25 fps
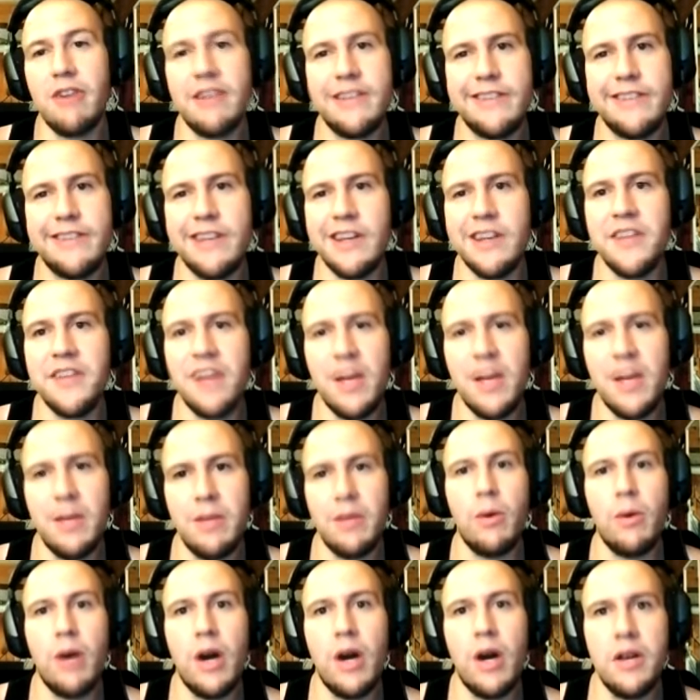probably take away
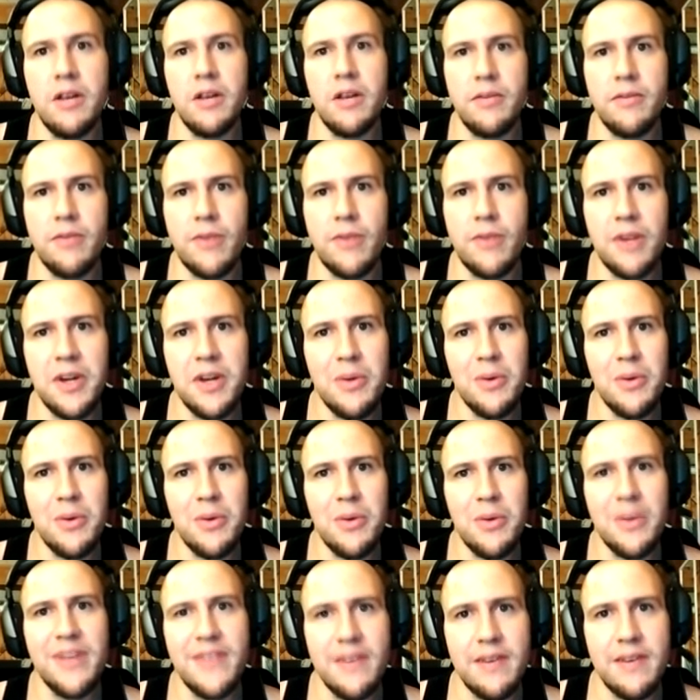your license anytime they
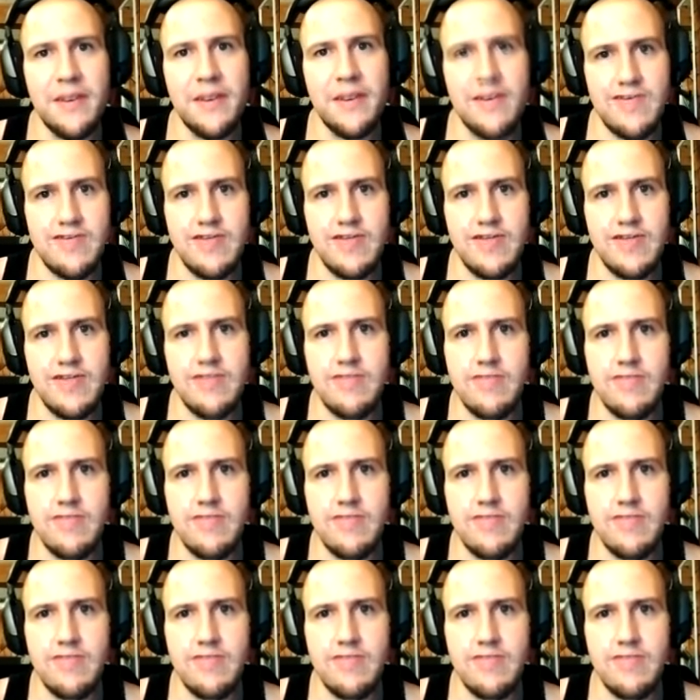want for any